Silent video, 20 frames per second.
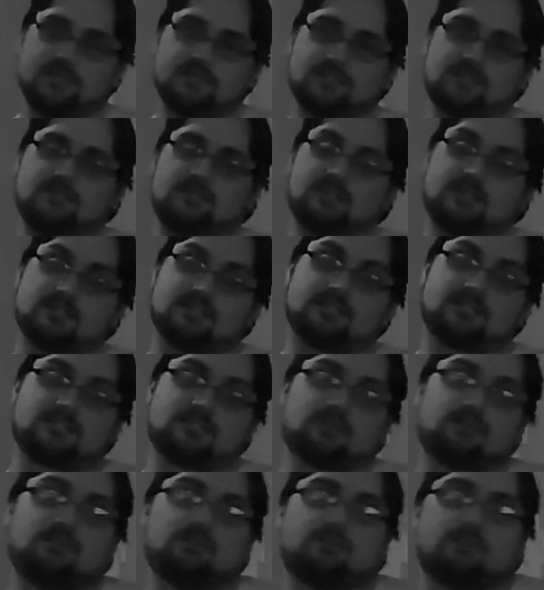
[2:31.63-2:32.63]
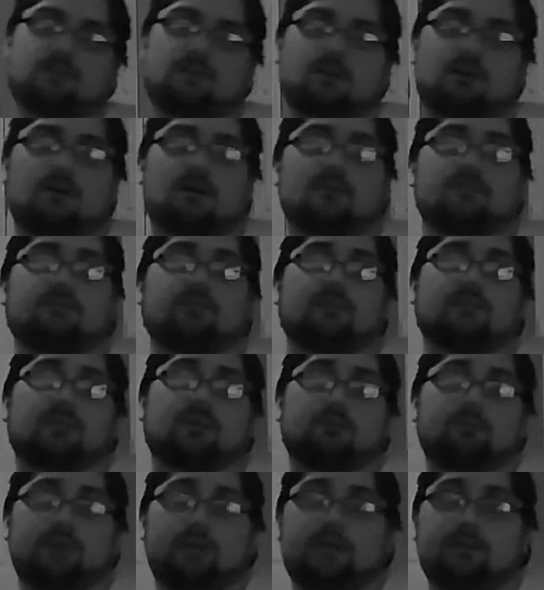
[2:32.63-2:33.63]
He dusts it off a little
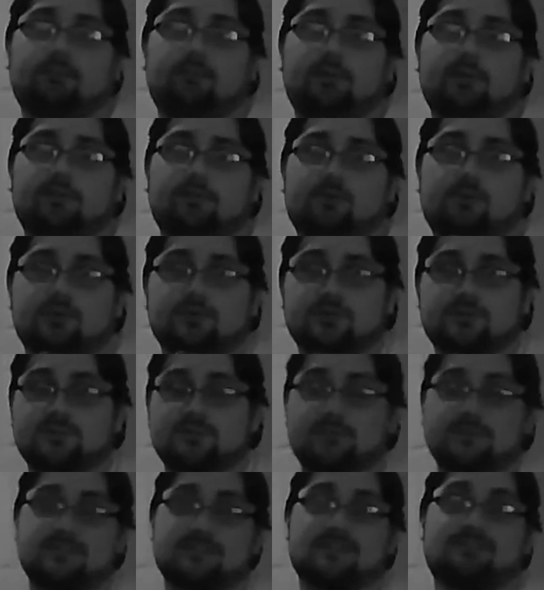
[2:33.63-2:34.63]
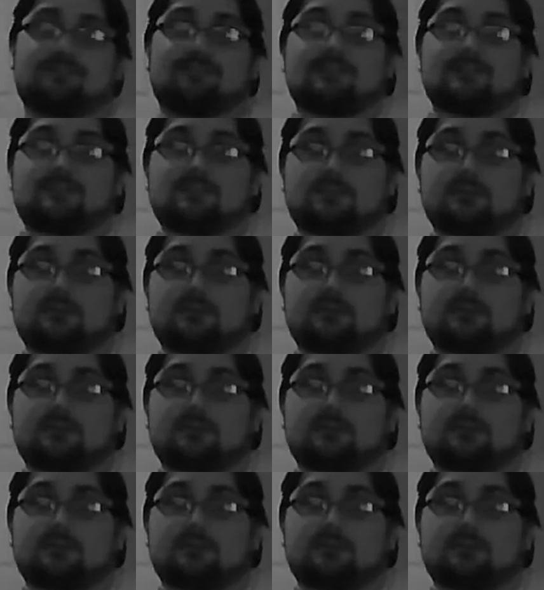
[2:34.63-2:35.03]
bit, but of course there's always that residue.